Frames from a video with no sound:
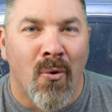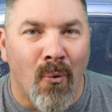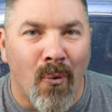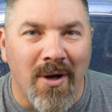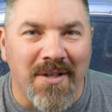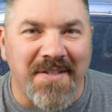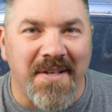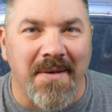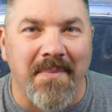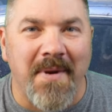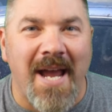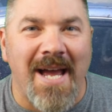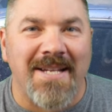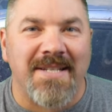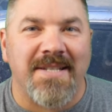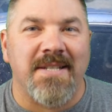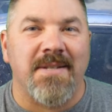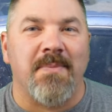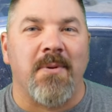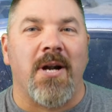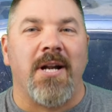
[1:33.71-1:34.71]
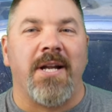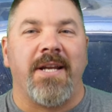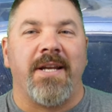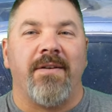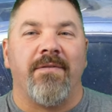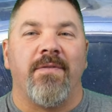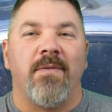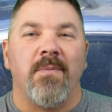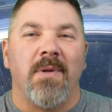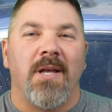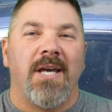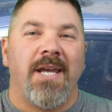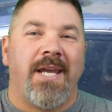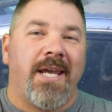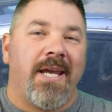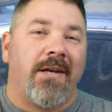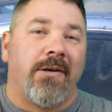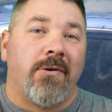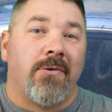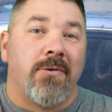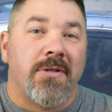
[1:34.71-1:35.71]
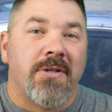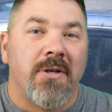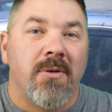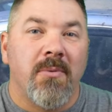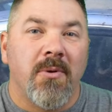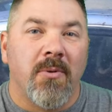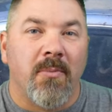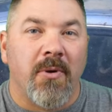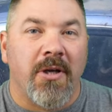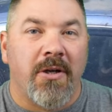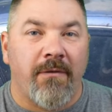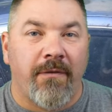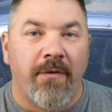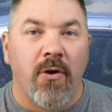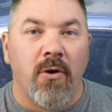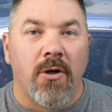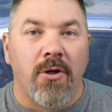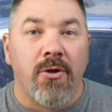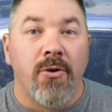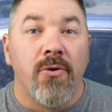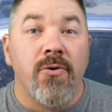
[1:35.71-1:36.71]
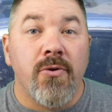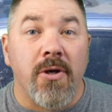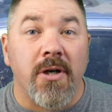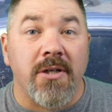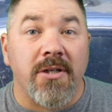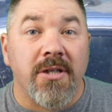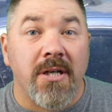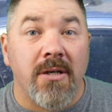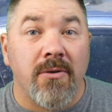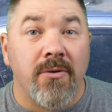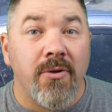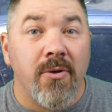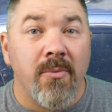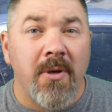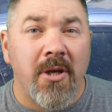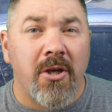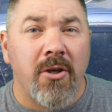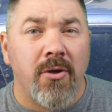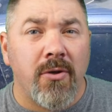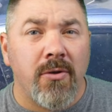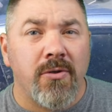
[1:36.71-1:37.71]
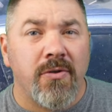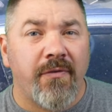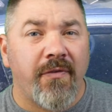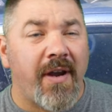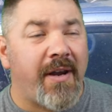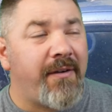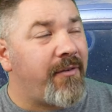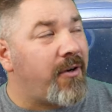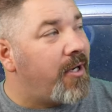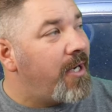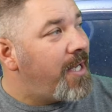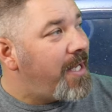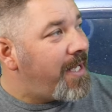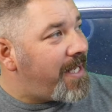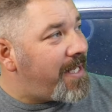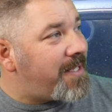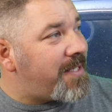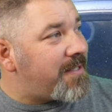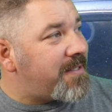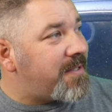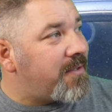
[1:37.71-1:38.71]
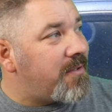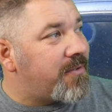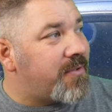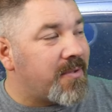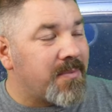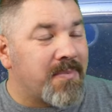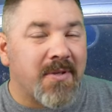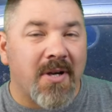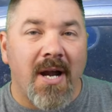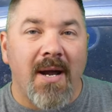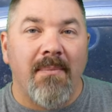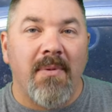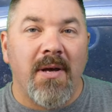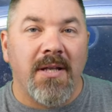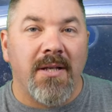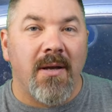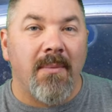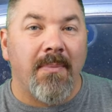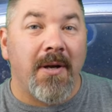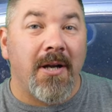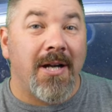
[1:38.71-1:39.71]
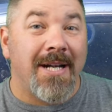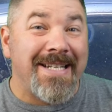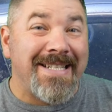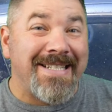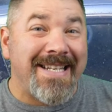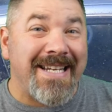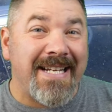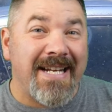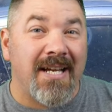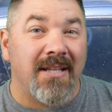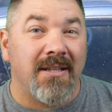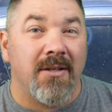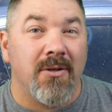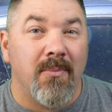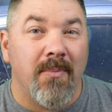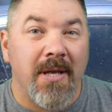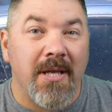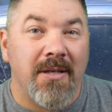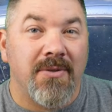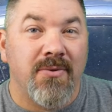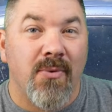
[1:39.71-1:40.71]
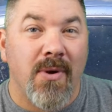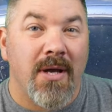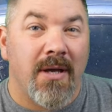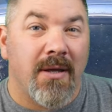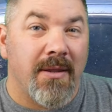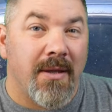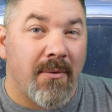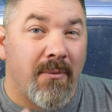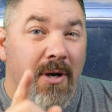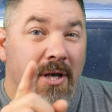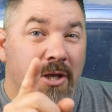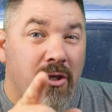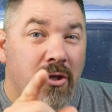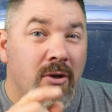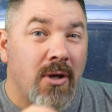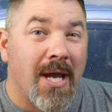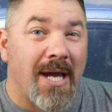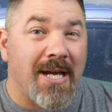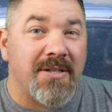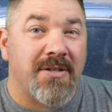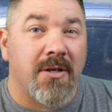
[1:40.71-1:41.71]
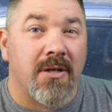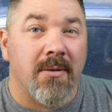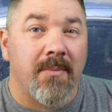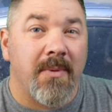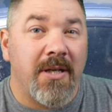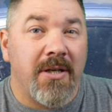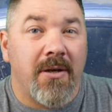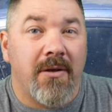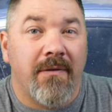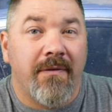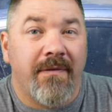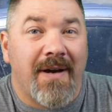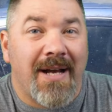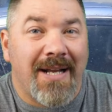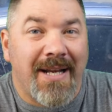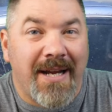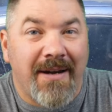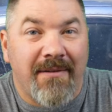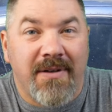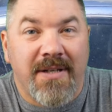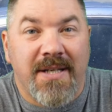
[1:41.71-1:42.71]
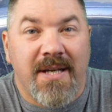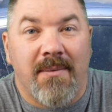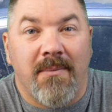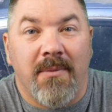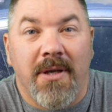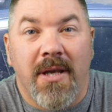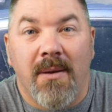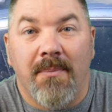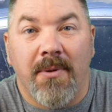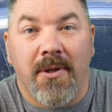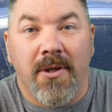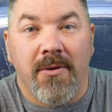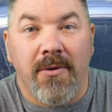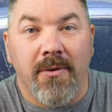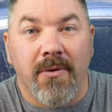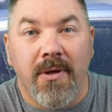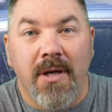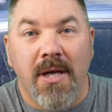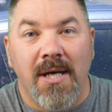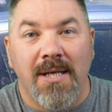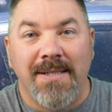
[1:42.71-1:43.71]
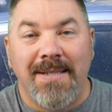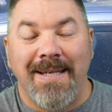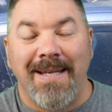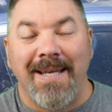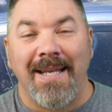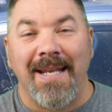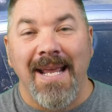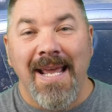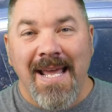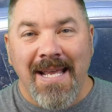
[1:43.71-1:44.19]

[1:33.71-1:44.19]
What's up, guys? It's Brian again from Lake Hickory Scuba Marina. If you are new to our channel, do me a huge favor. Hit this little subscribe button up here and ding that little bell as well. That way you guys are going to be notified every time we upload new content.